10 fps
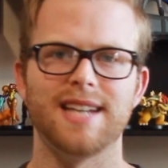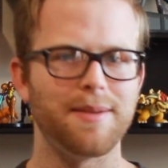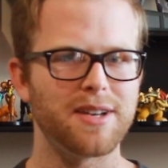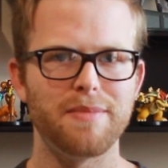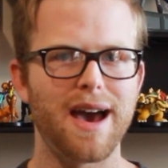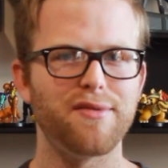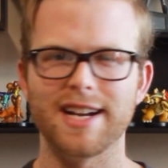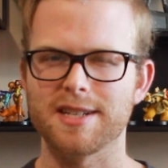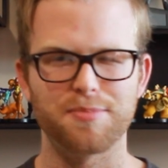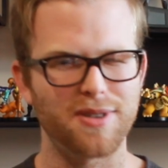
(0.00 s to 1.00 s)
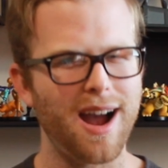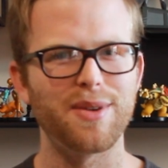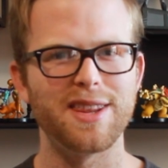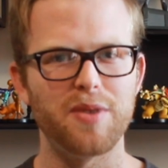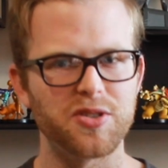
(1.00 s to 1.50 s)
Top Gun Maverick is
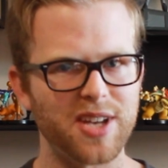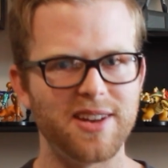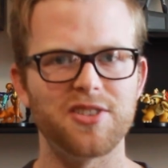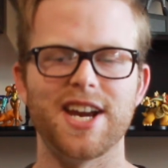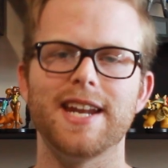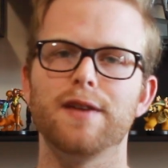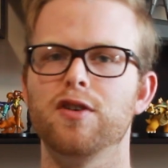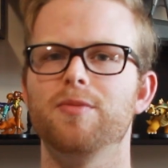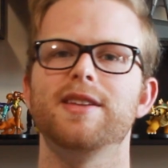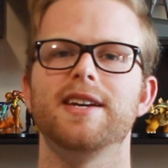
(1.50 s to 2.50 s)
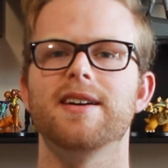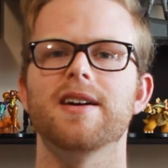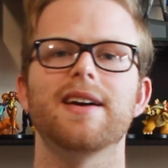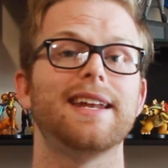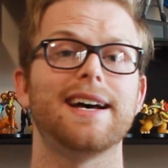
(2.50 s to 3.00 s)
probably the most entertaining film of the
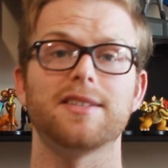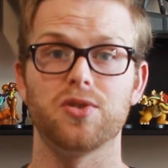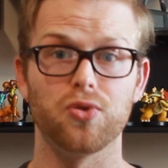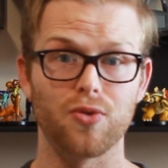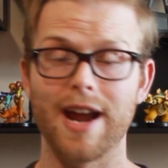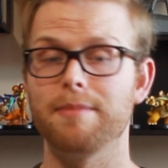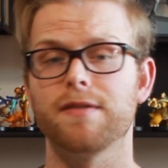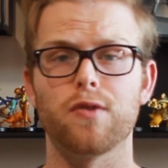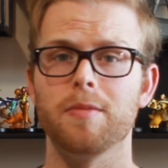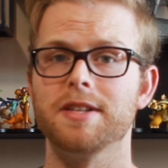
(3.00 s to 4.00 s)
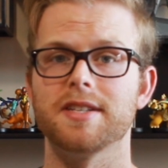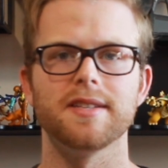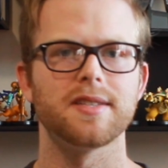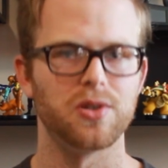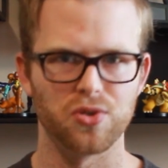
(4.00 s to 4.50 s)
year. It has great
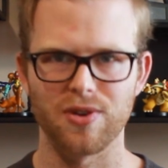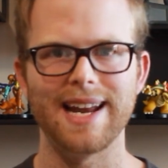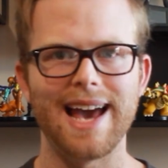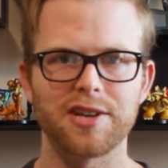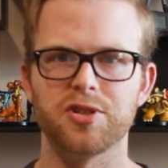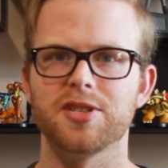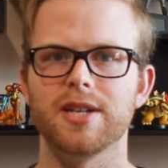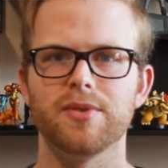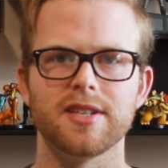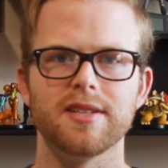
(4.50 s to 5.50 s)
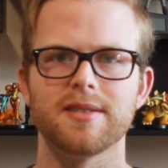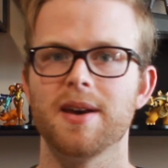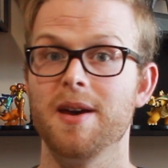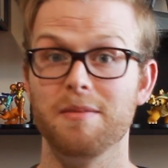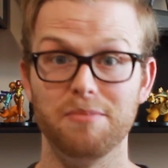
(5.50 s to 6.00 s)
performances, great action
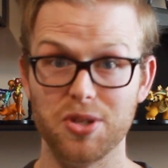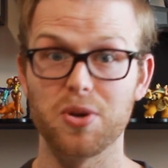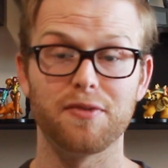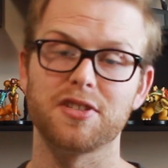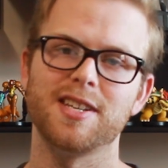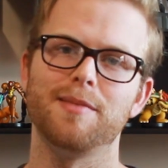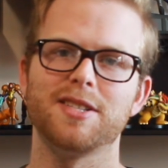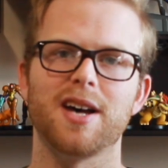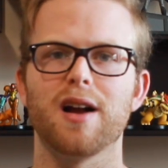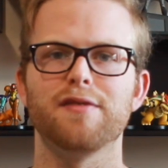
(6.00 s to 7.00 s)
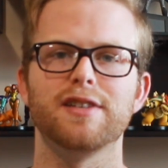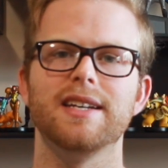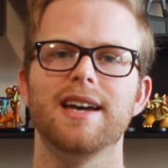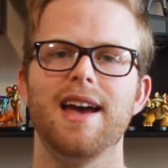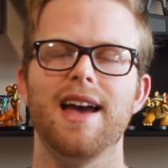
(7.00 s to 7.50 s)
sequences, beautiful
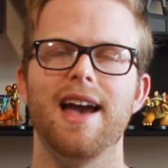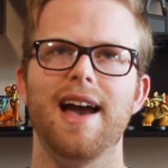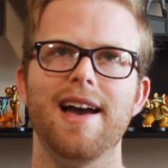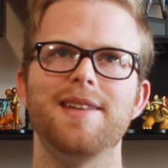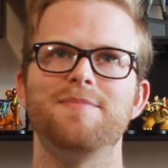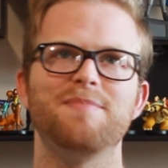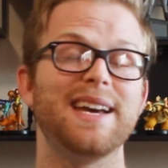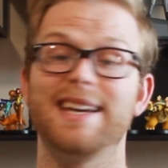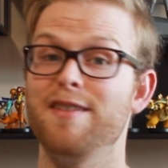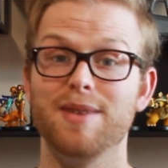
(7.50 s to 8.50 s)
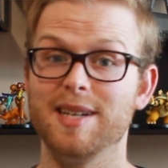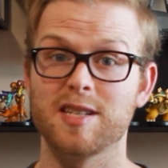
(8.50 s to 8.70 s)
cinematography, and it gave me an